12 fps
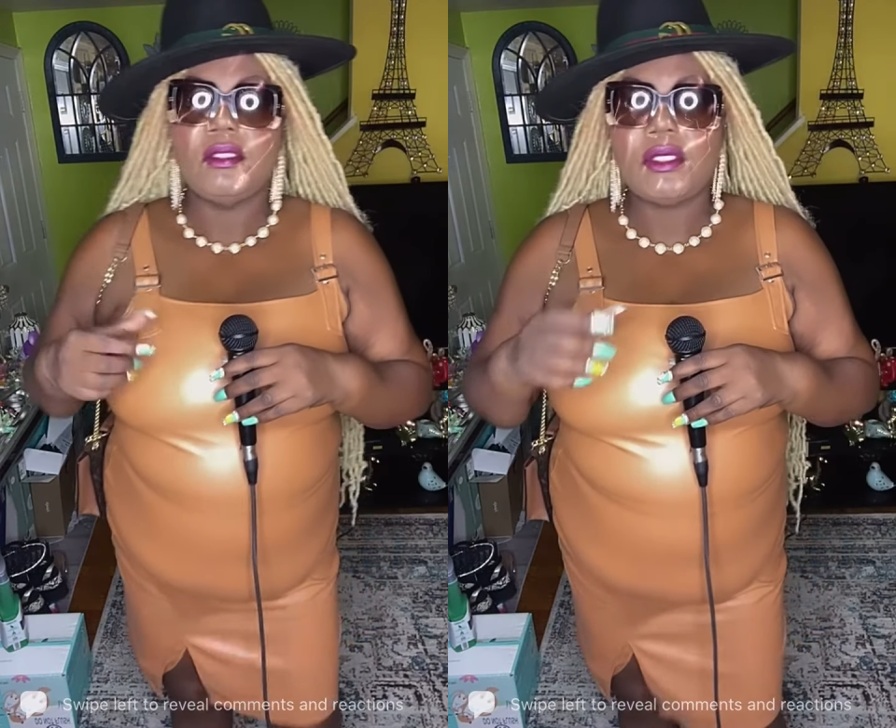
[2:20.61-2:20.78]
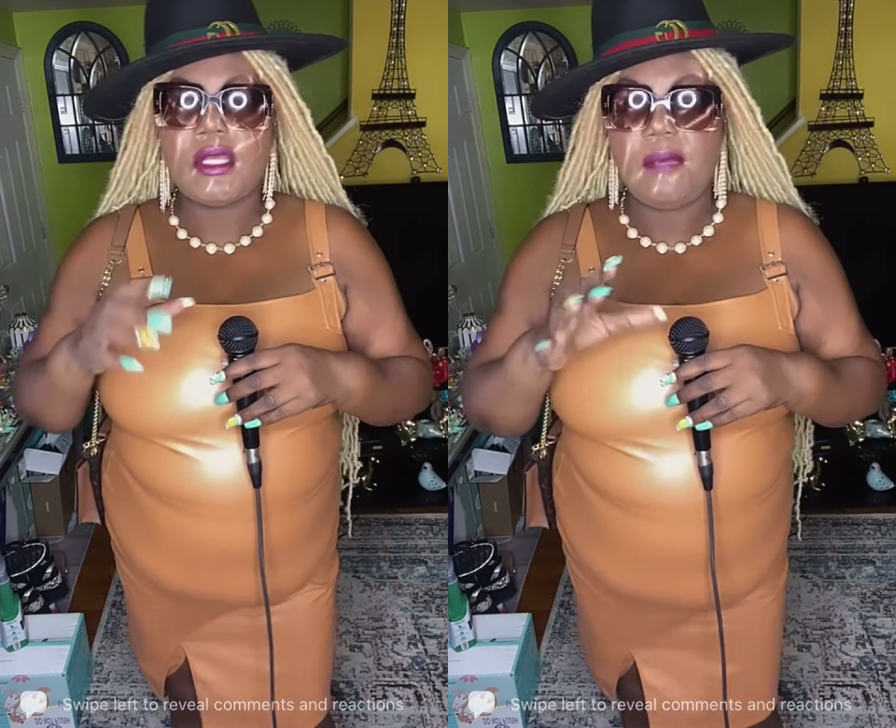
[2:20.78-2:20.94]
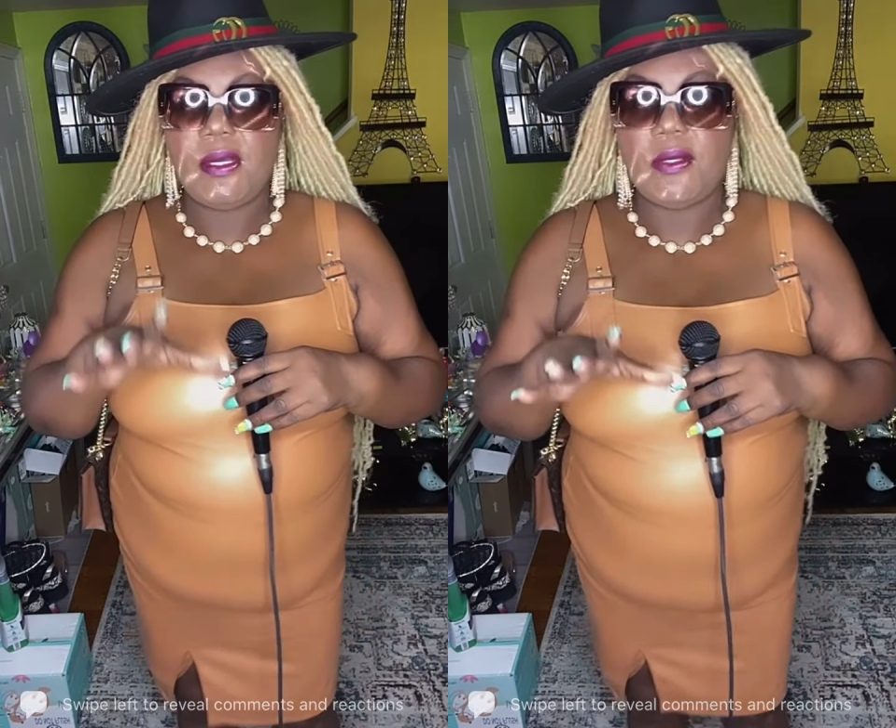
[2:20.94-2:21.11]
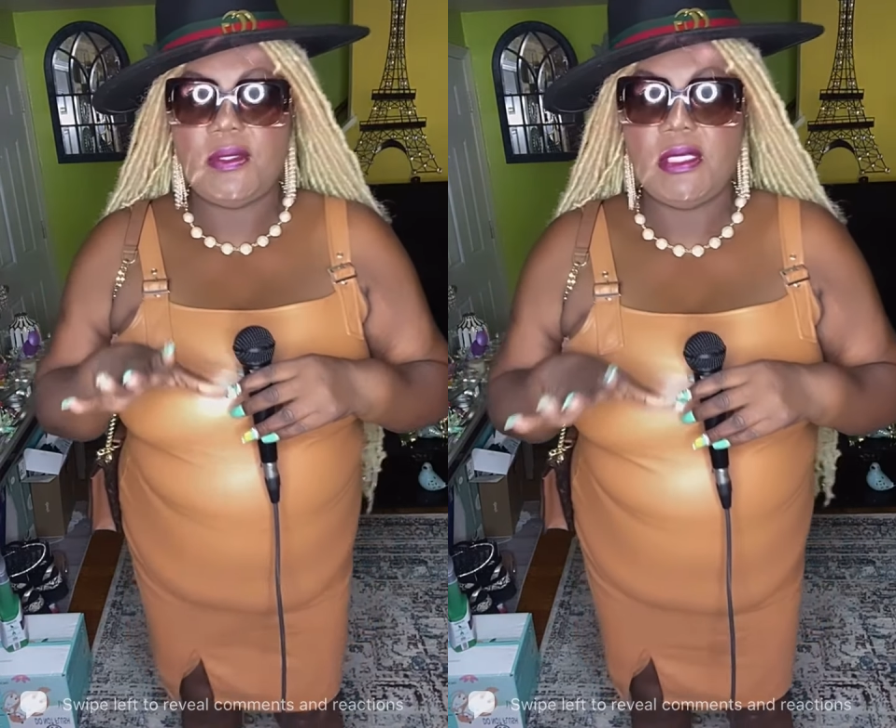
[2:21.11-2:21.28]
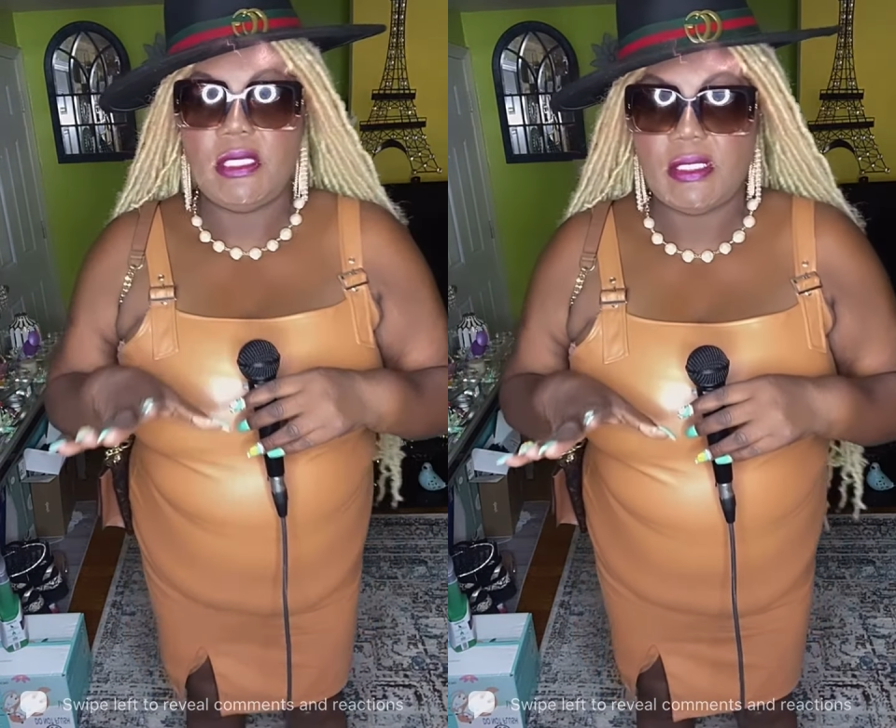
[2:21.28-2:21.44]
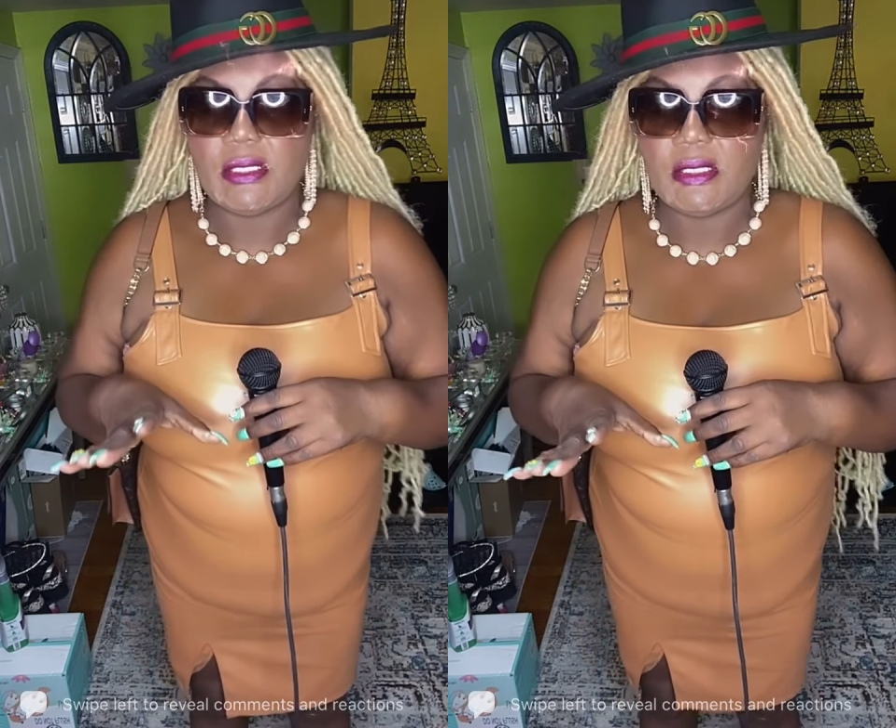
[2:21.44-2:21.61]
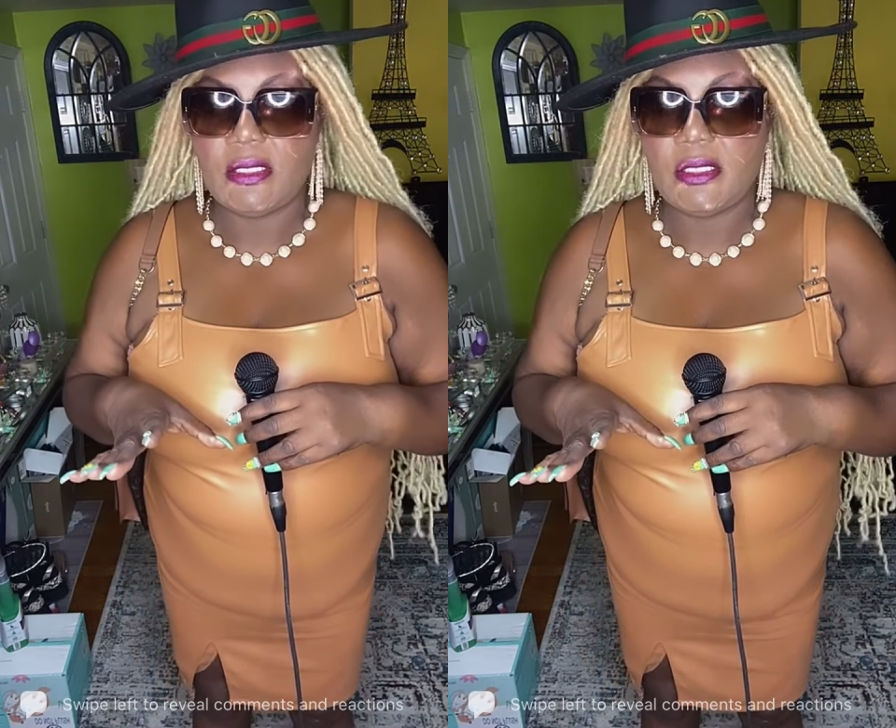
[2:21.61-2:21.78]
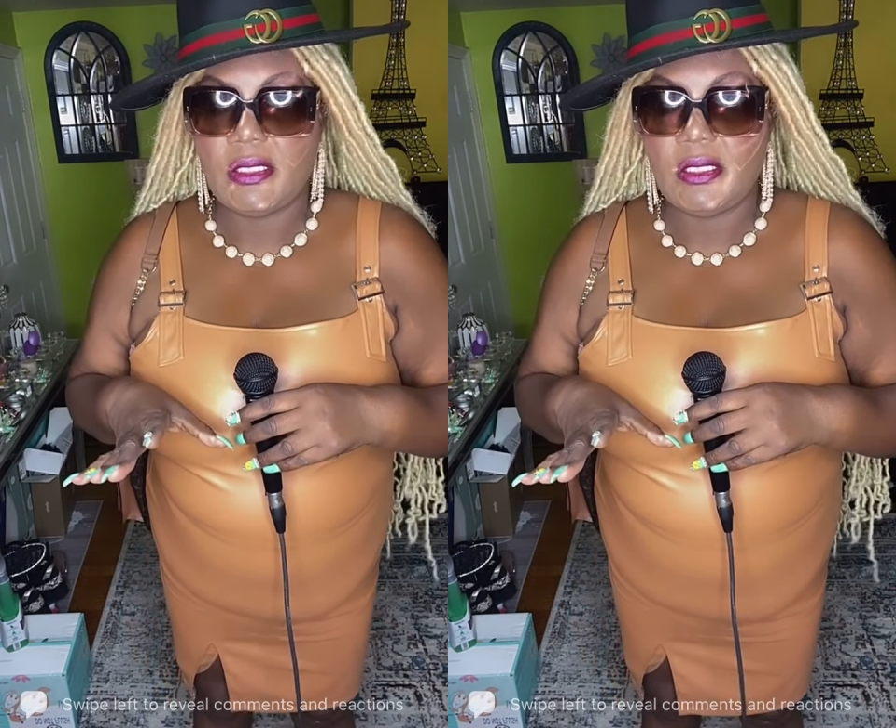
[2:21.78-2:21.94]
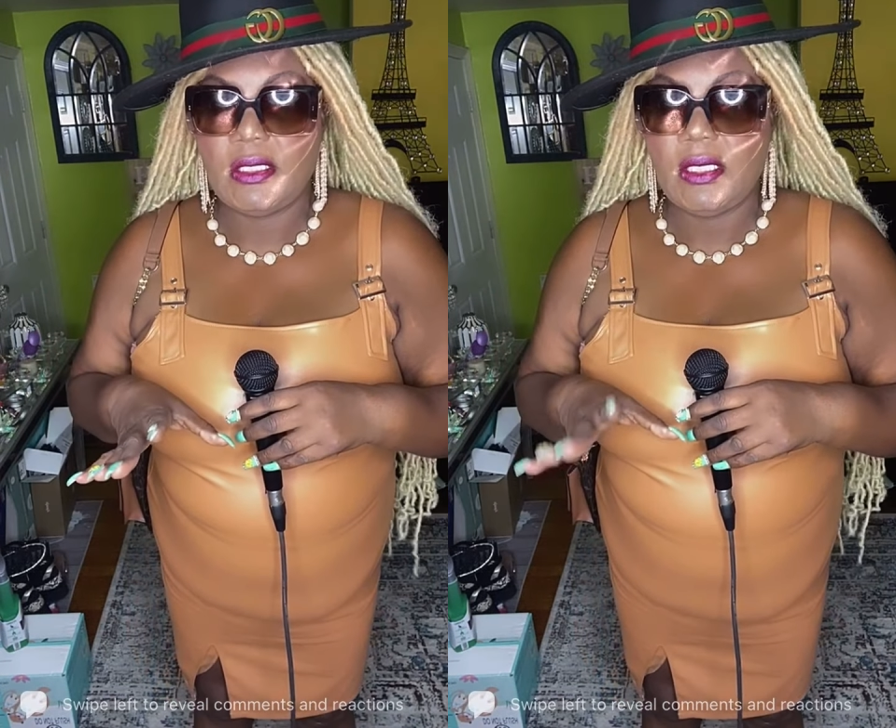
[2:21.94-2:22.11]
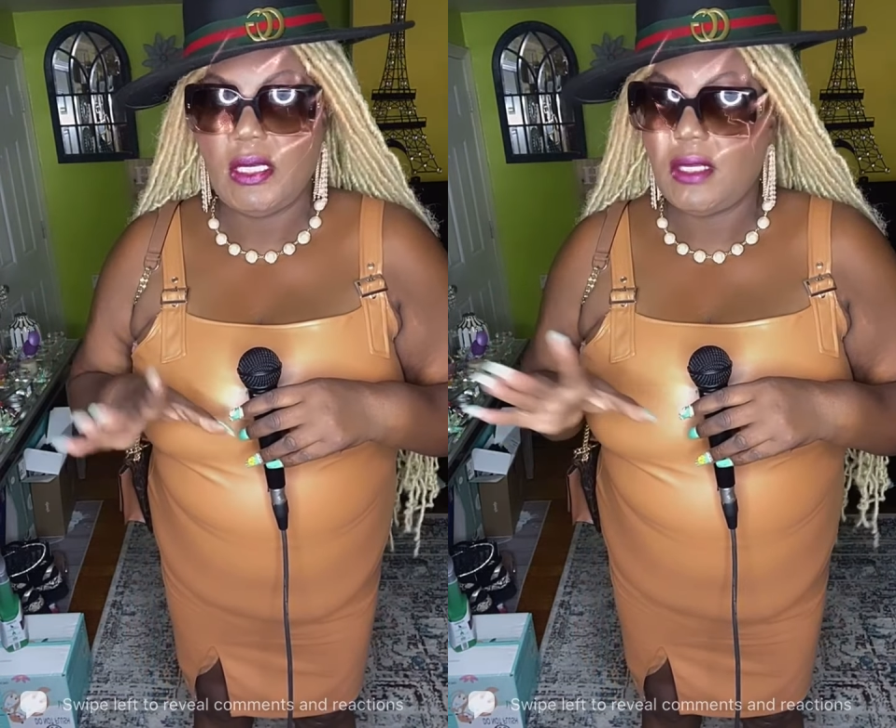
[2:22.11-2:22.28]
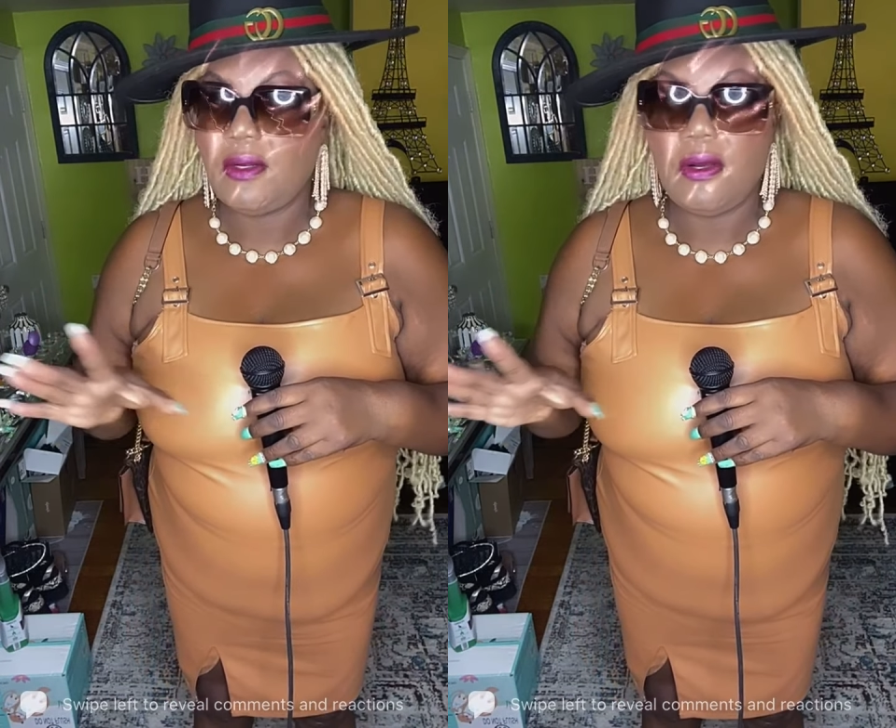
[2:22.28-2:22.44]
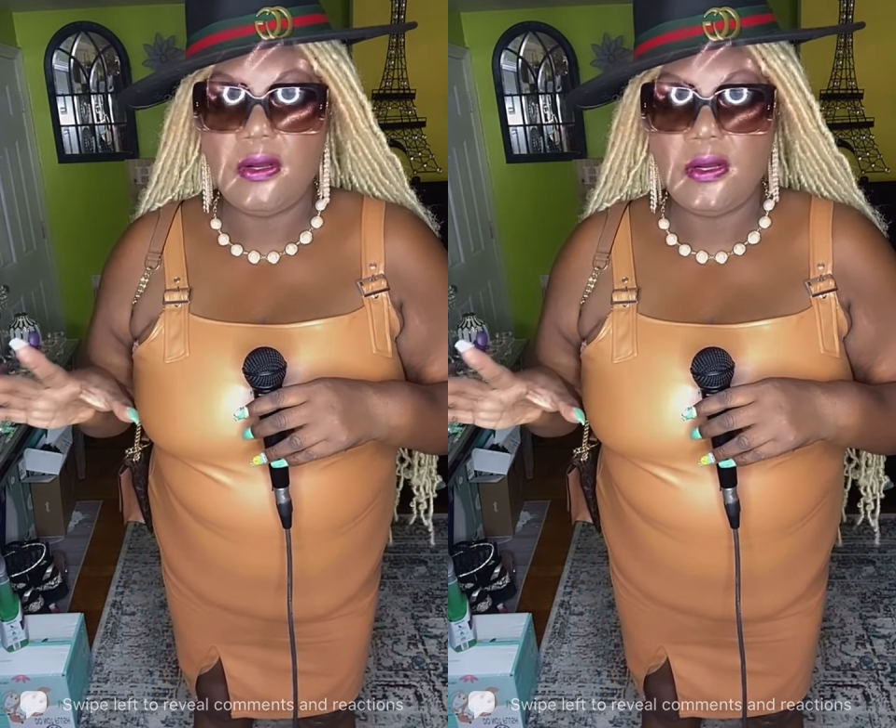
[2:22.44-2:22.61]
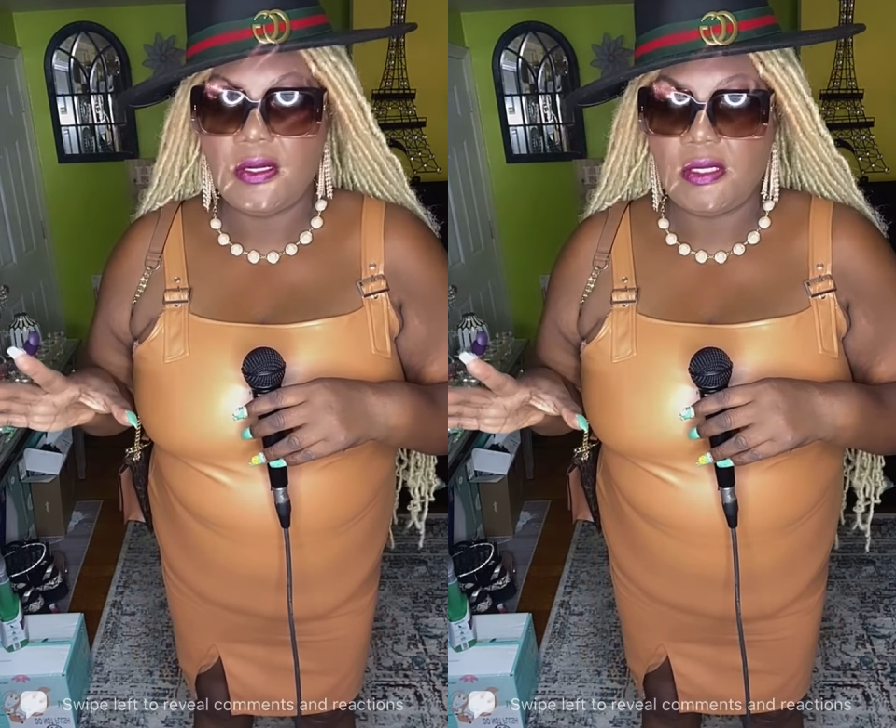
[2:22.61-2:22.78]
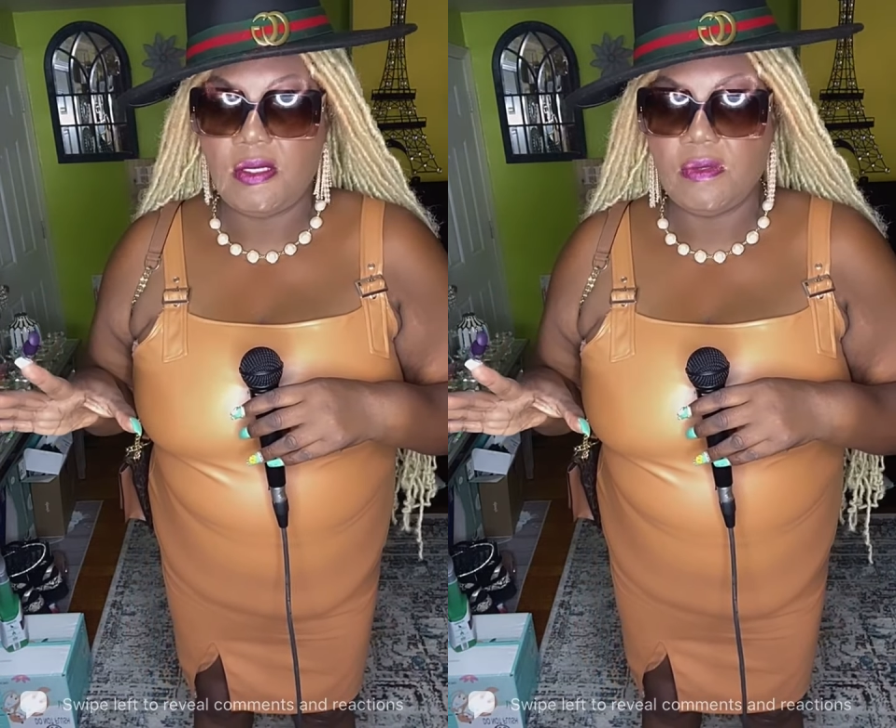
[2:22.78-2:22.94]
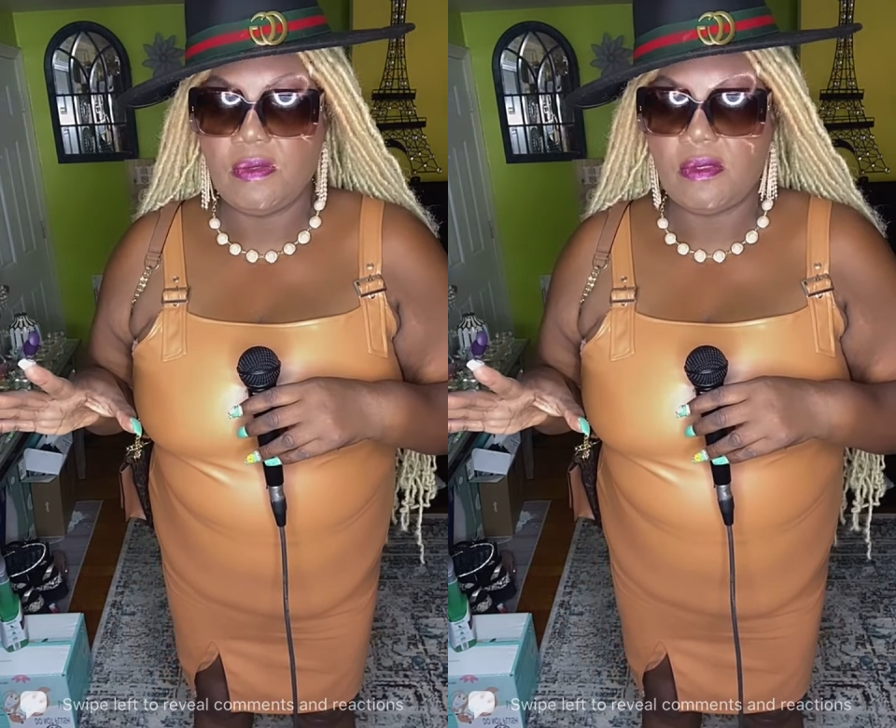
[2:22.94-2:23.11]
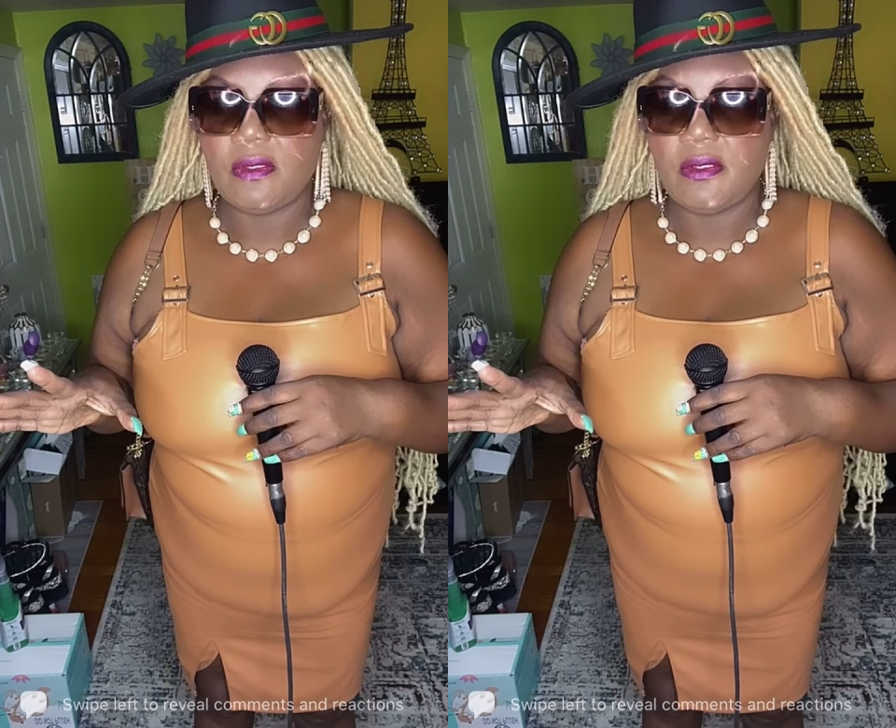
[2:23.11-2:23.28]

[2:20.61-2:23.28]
to come out here and argue